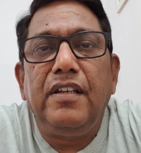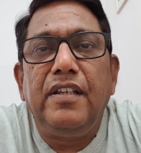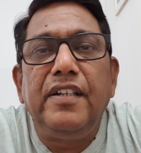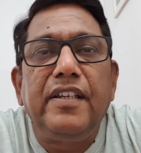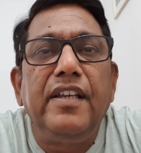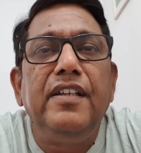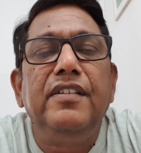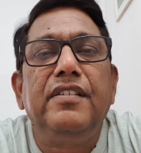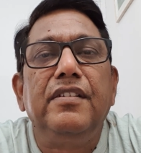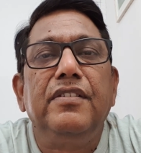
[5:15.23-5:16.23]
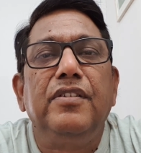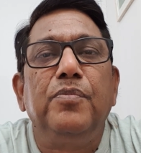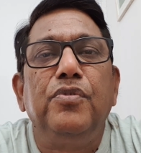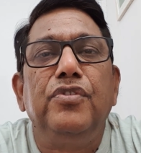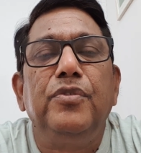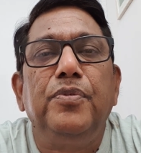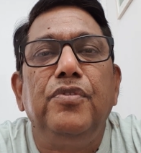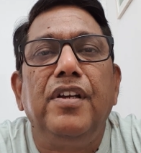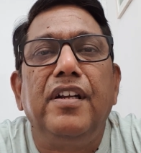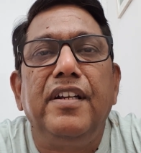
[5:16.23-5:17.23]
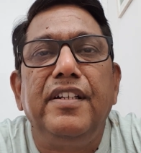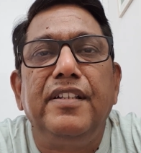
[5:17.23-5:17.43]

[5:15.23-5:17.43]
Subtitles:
In case suppose if you are running